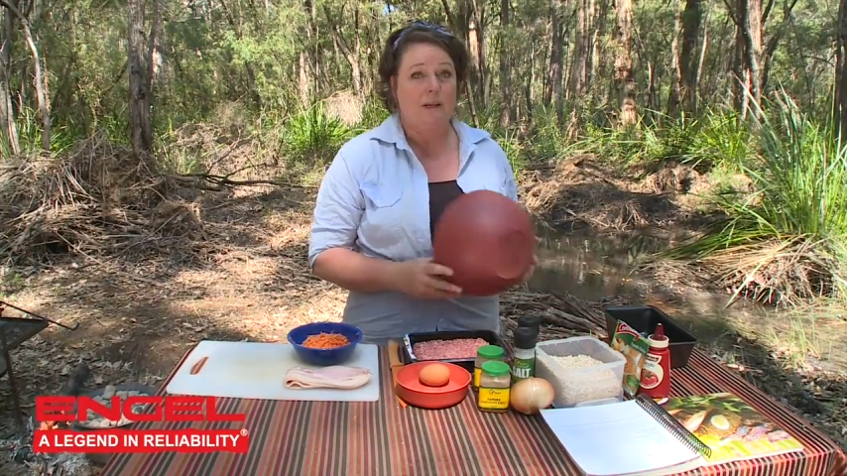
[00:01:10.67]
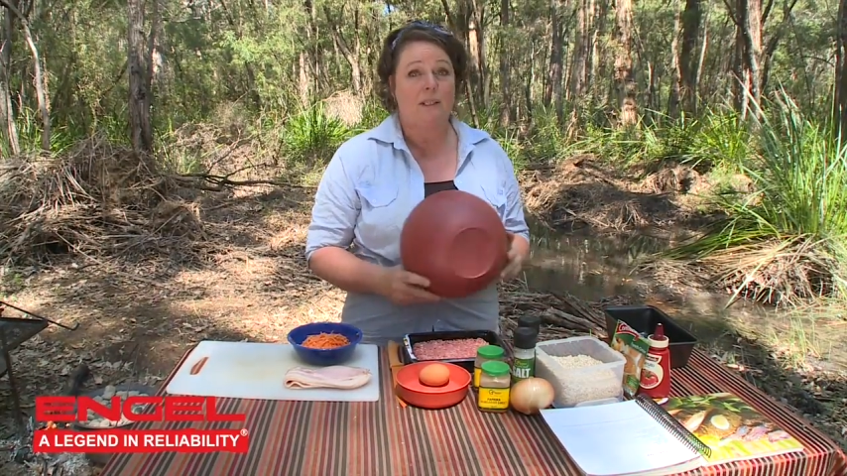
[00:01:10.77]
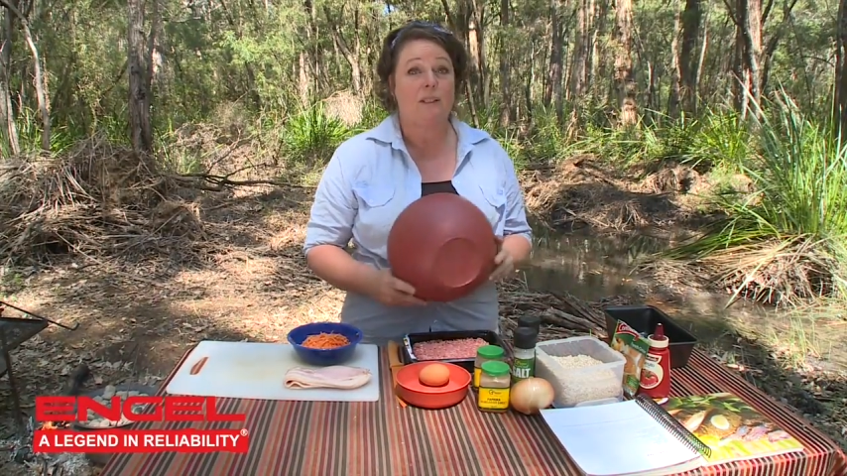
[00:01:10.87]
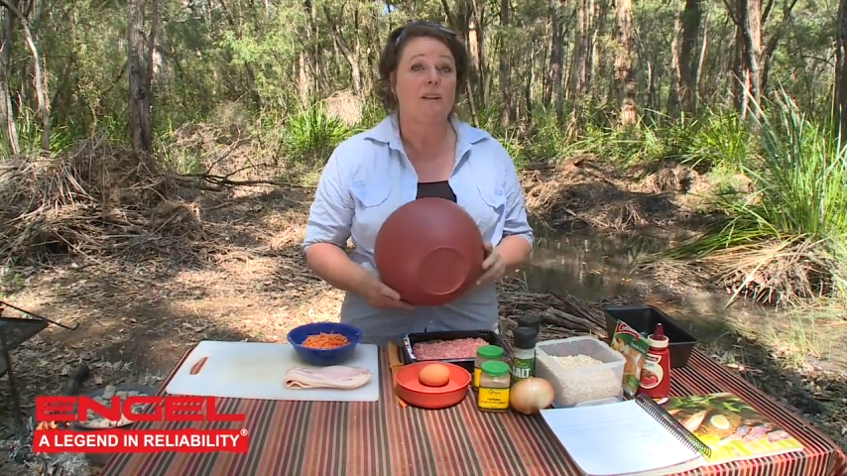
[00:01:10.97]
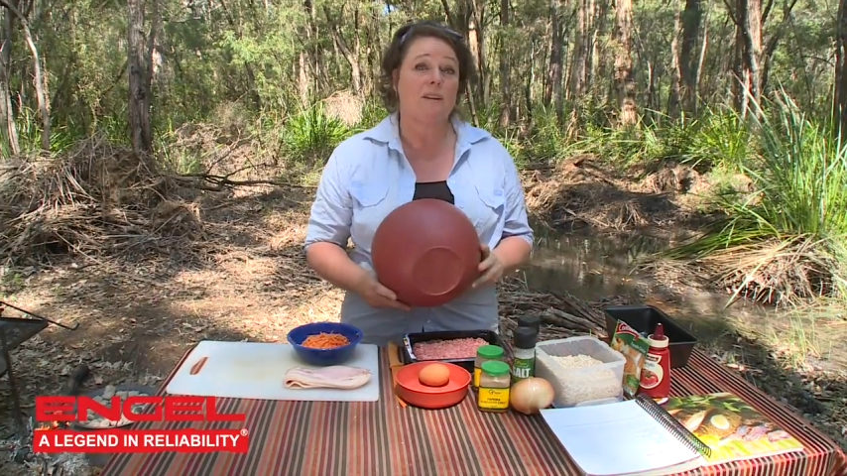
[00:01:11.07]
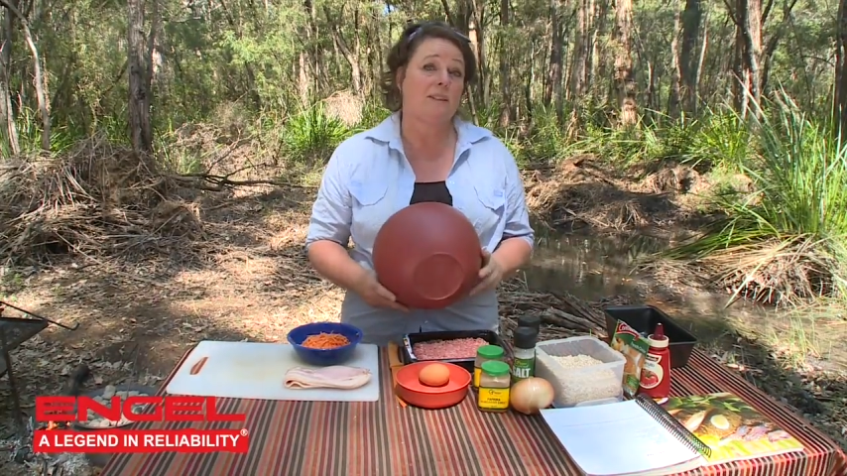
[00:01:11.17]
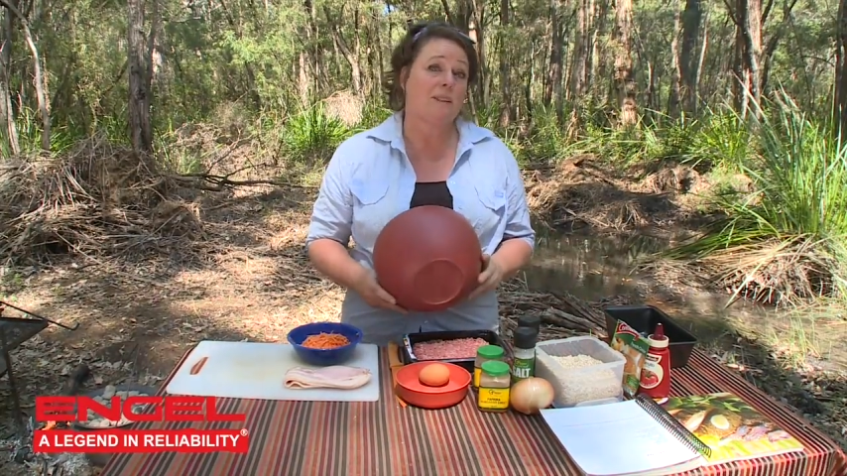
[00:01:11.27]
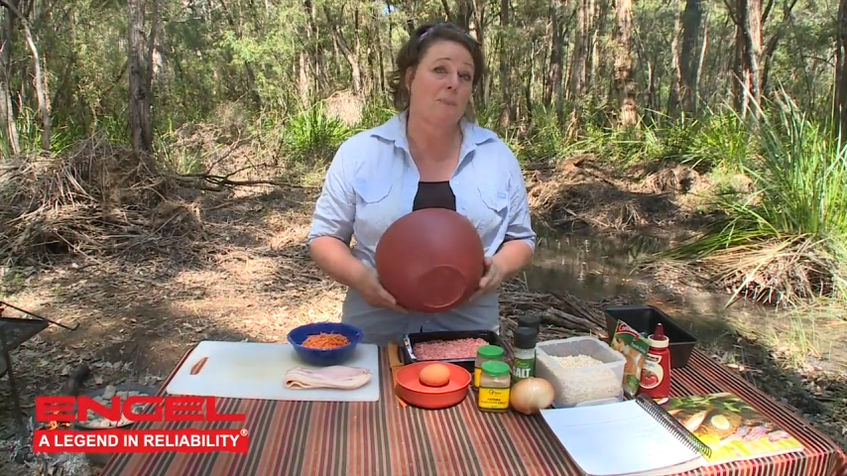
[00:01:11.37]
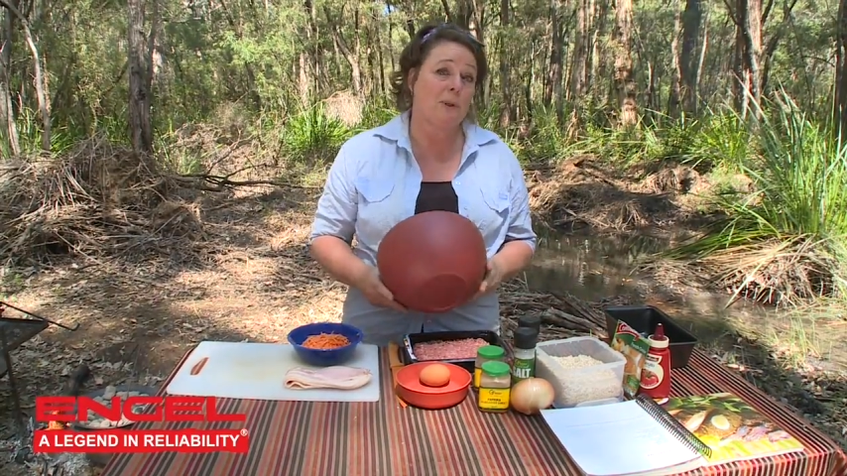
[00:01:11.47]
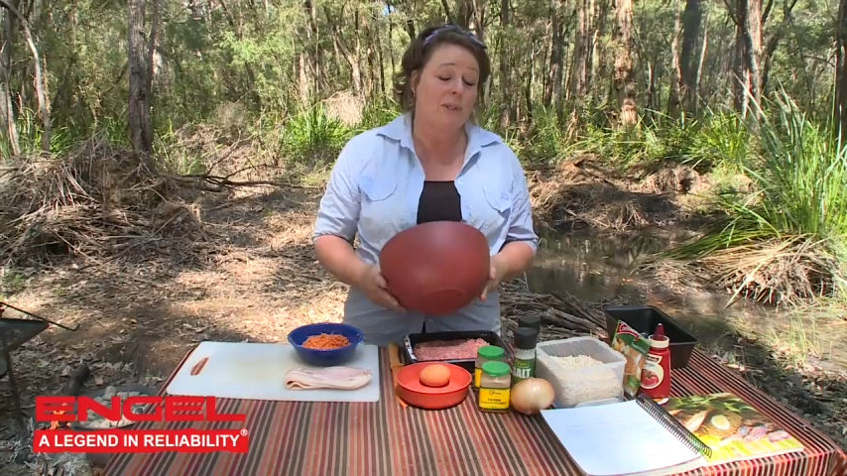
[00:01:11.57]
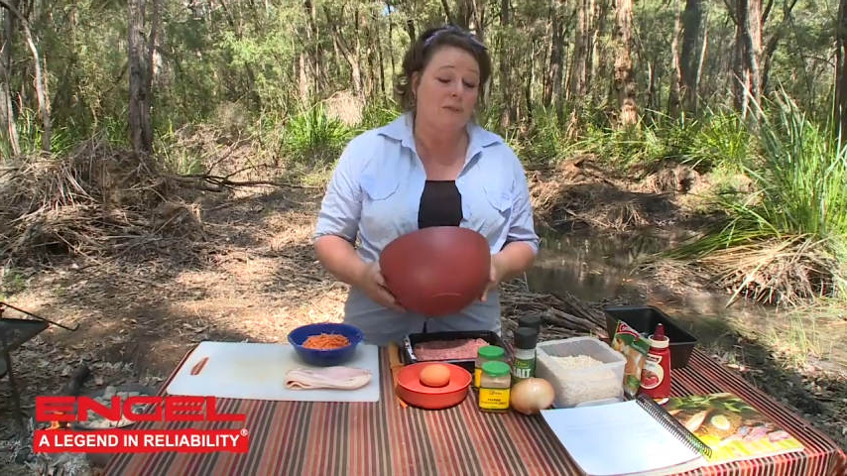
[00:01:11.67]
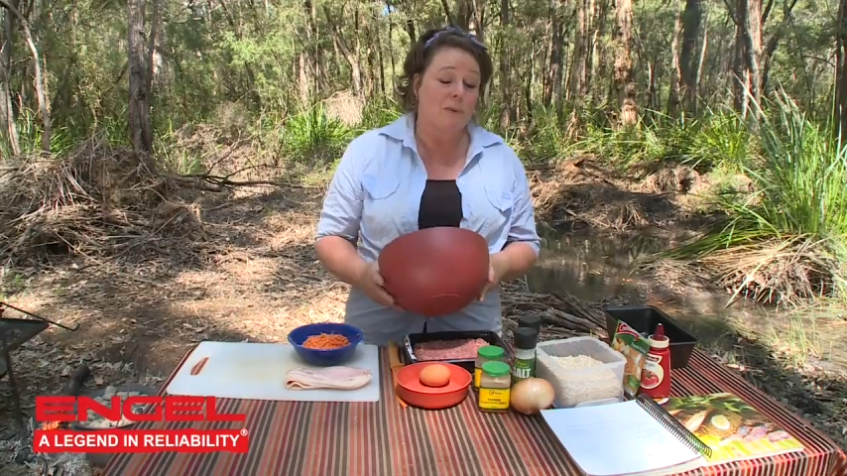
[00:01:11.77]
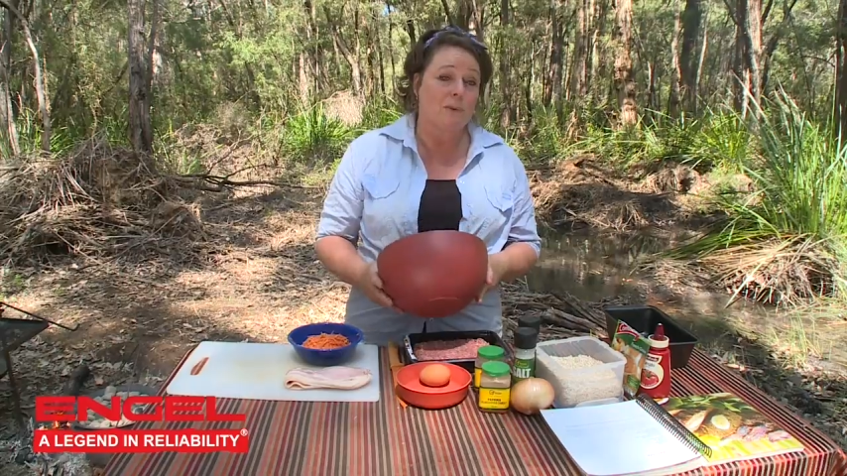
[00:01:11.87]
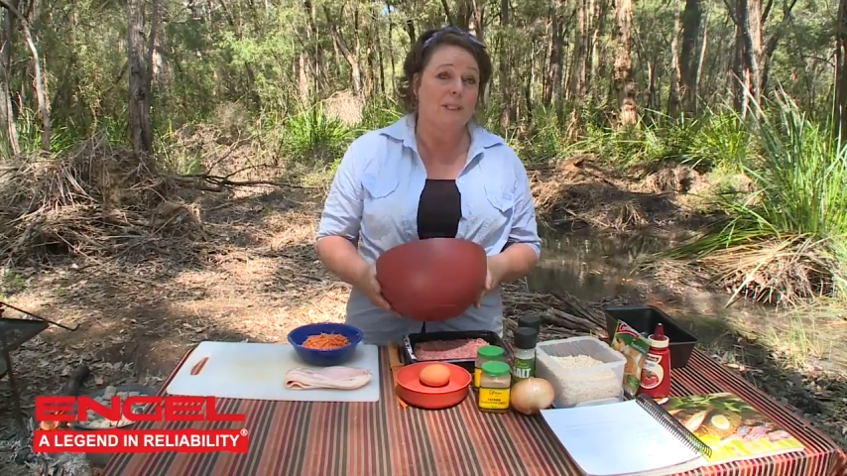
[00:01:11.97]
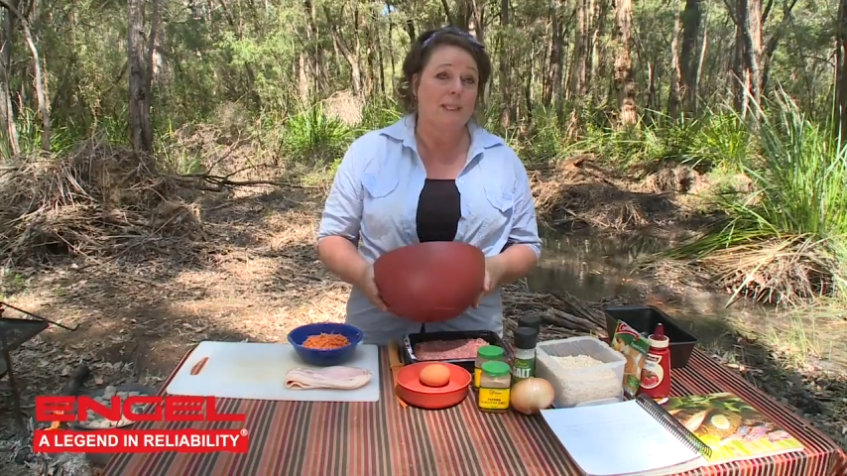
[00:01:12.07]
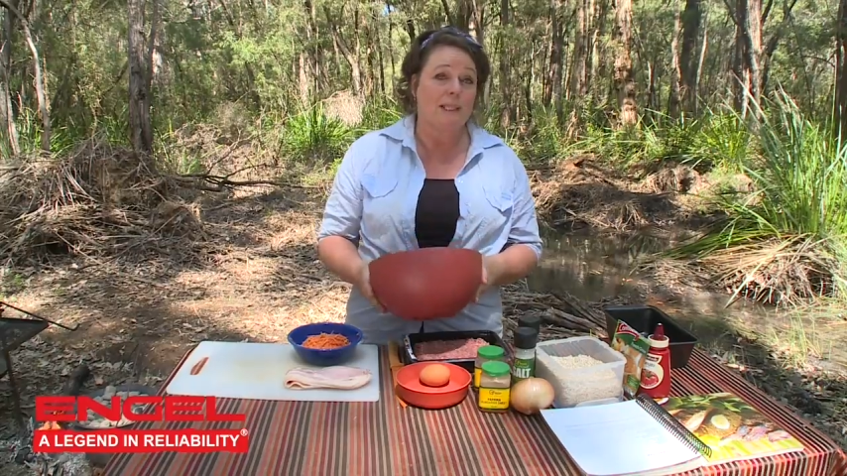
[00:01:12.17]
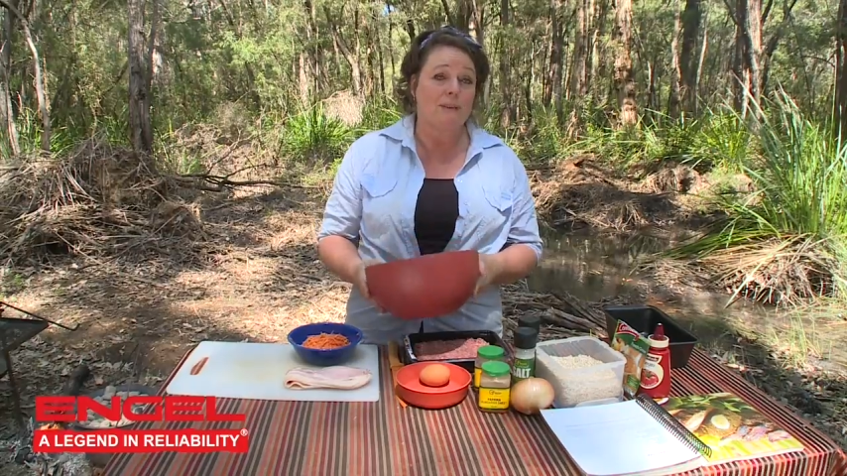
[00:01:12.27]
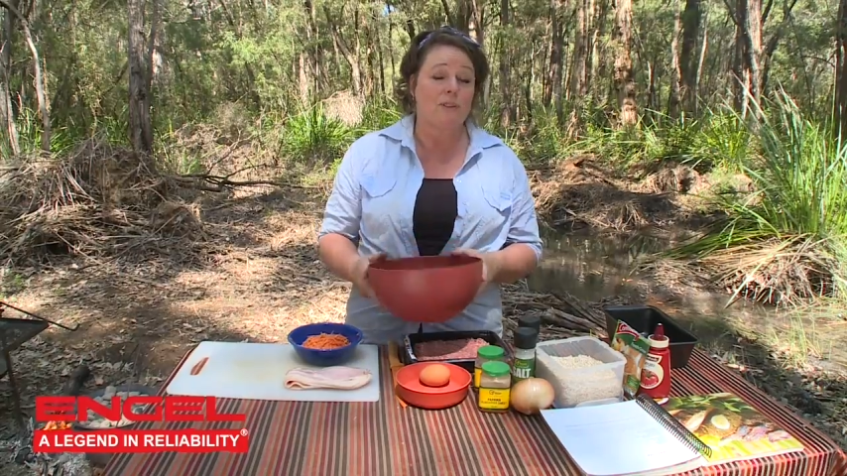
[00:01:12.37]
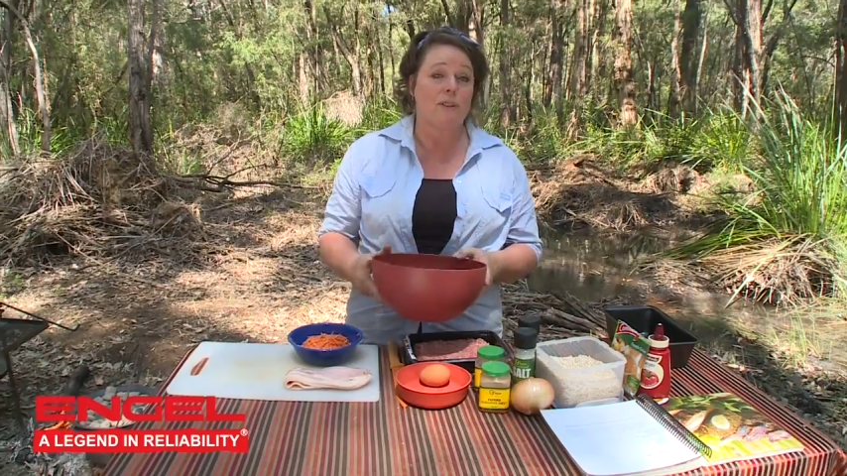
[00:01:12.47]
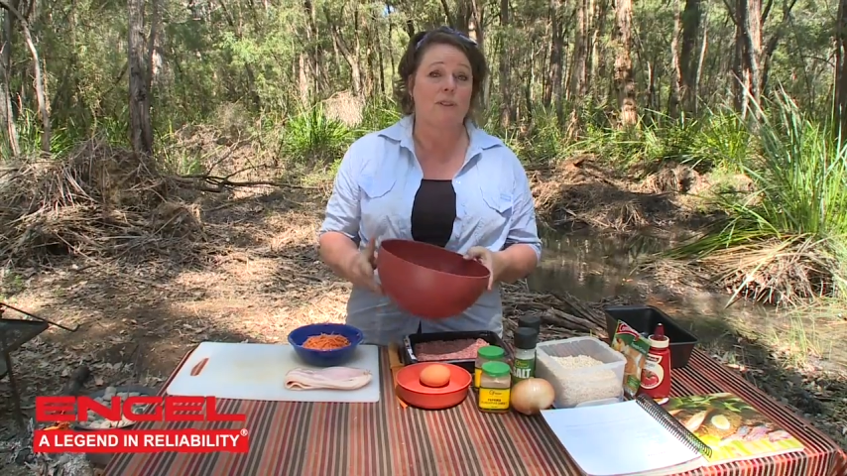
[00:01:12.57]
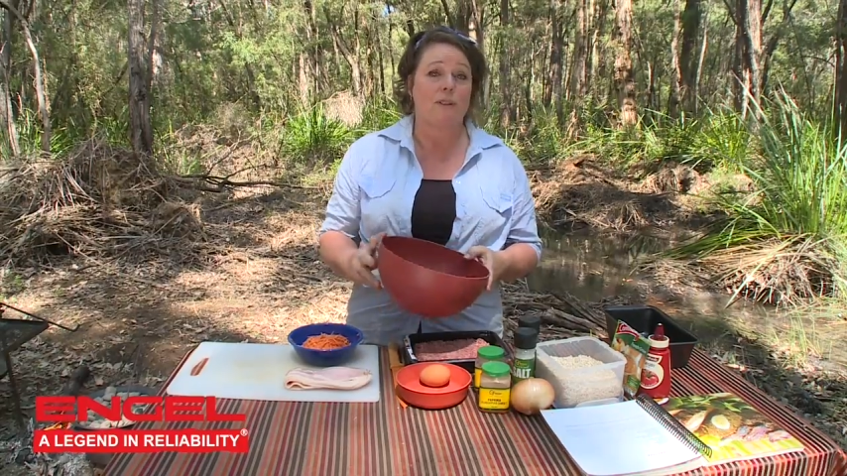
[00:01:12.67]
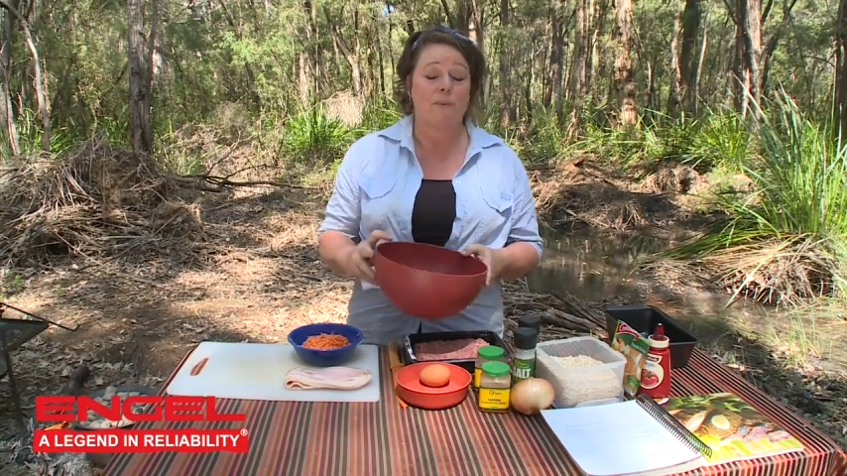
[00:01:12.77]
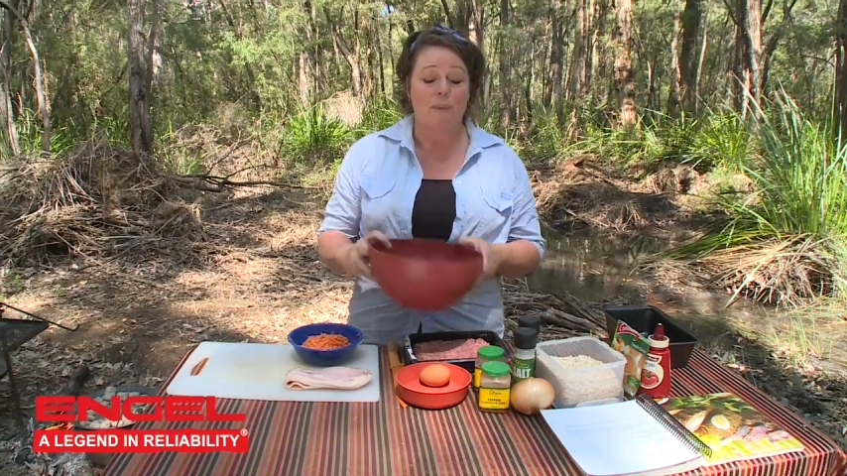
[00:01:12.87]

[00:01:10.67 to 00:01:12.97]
Now you can use a spoon if you really have to,